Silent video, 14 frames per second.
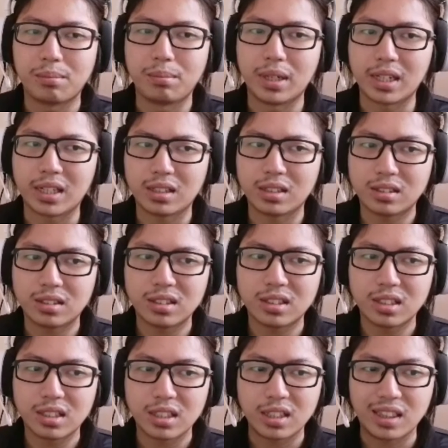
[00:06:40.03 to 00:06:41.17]
but
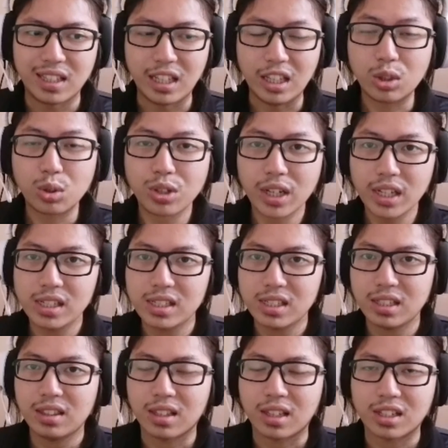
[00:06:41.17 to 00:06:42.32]
the
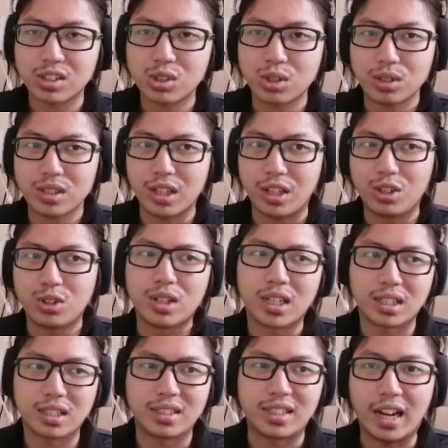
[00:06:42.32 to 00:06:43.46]
intonation there shows that you
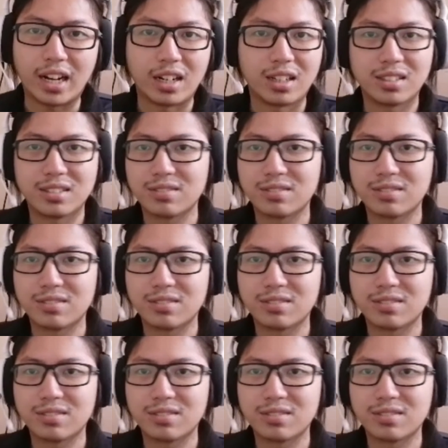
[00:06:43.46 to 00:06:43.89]
are done.